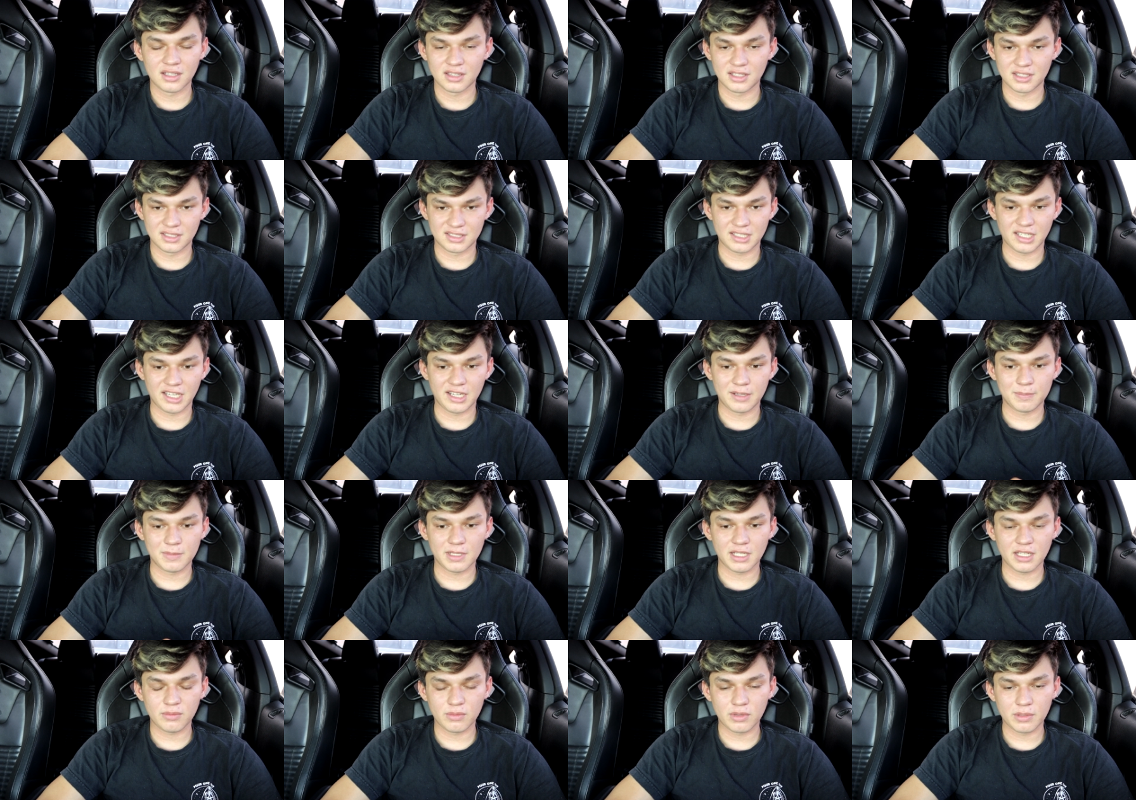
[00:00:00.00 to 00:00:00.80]
The
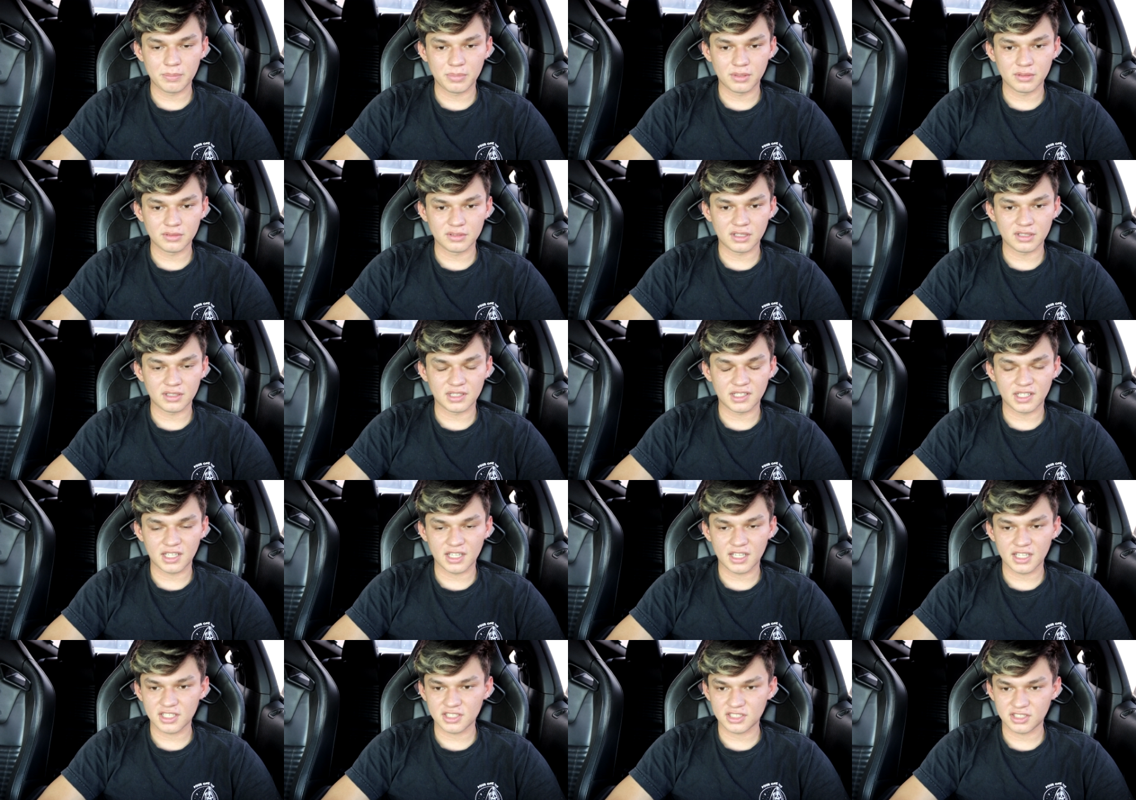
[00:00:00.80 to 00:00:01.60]
same day we pulled out the
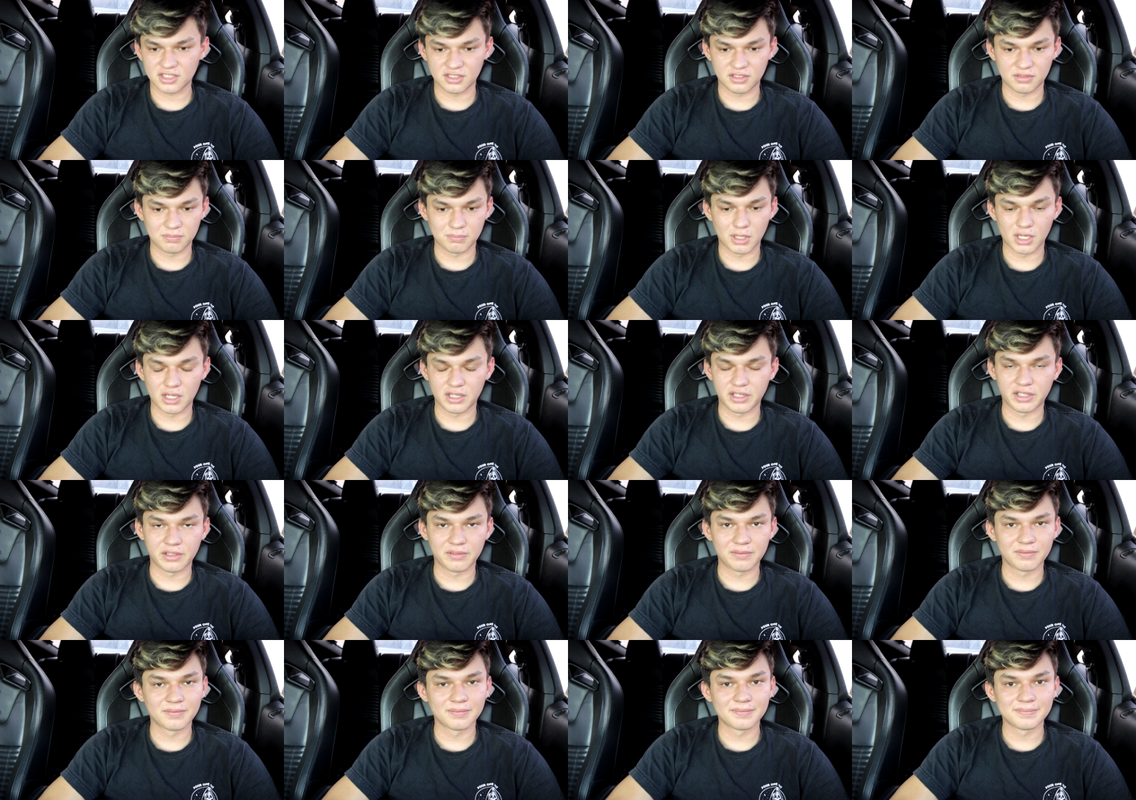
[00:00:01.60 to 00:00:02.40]
cash and bought
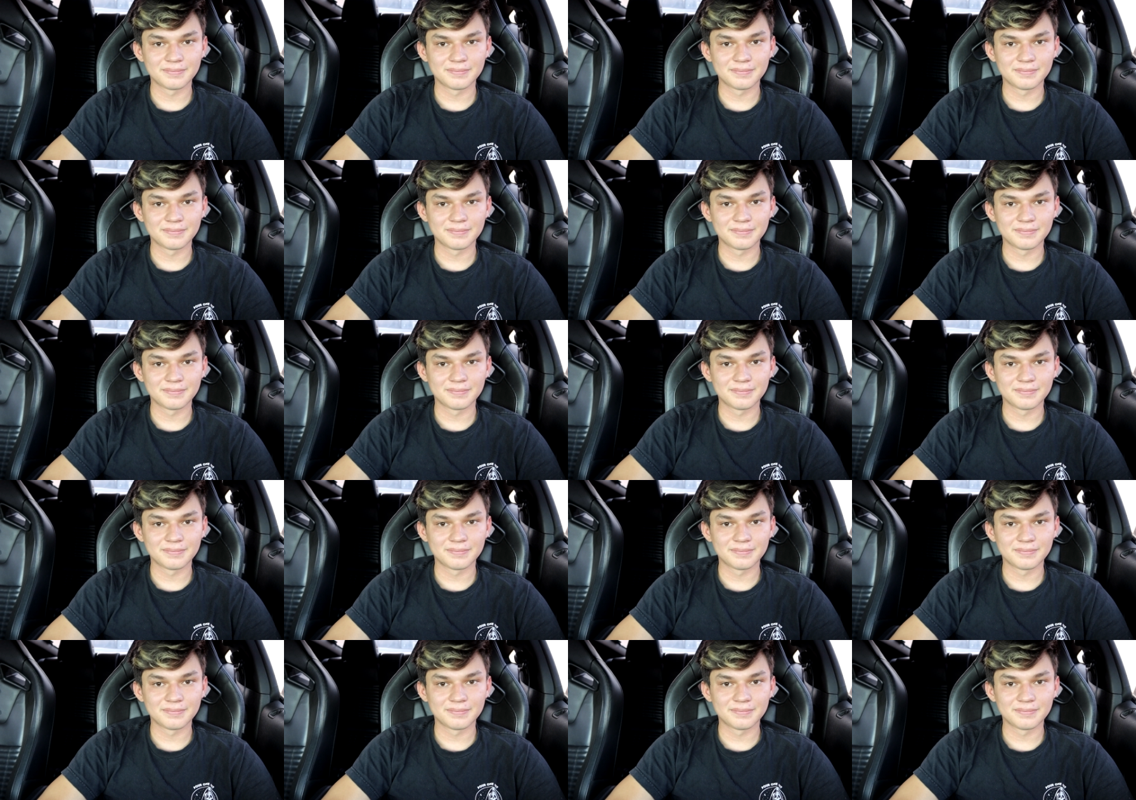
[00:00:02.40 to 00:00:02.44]
it.